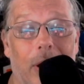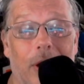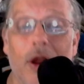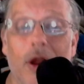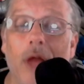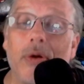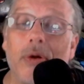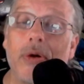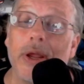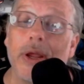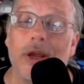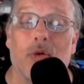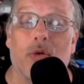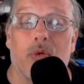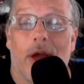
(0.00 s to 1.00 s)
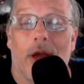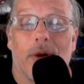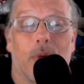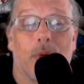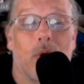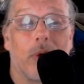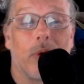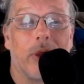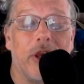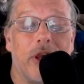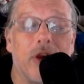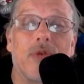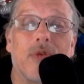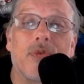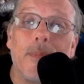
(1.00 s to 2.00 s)
another incredible
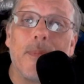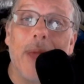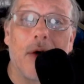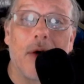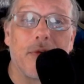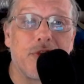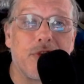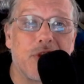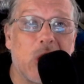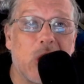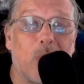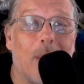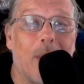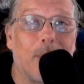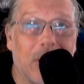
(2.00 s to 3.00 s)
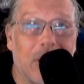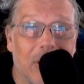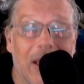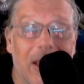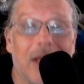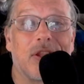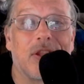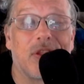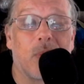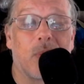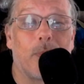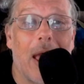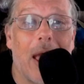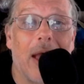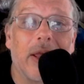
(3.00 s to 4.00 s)
year for Mountain Jam. I'm glad that
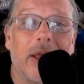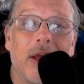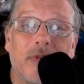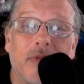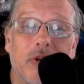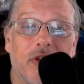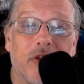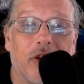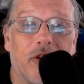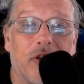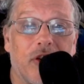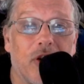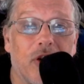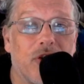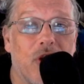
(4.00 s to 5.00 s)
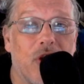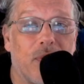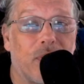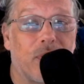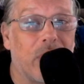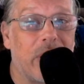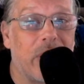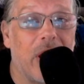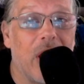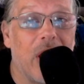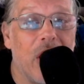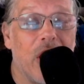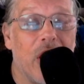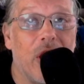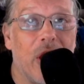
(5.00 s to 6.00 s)
they're back after 6 years. Hopefully
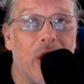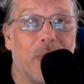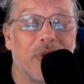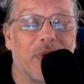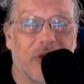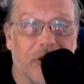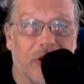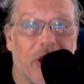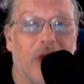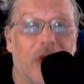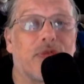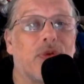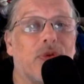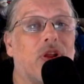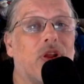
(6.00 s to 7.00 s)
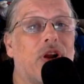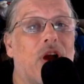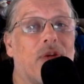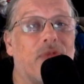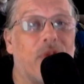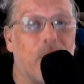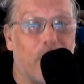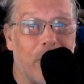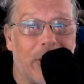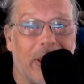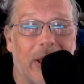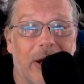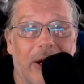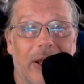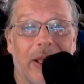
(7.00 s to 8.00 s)
it was successful enough that we
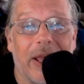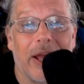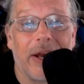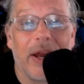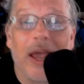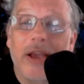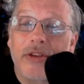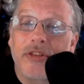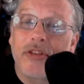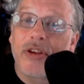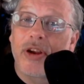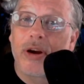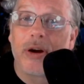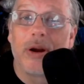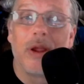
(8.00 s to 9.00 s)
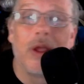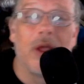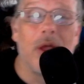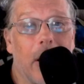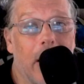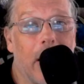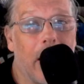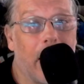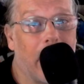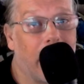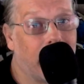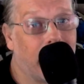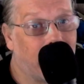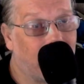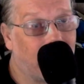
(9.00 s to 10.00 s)
get it again next year.
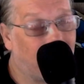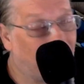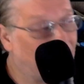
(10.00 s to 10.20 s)
And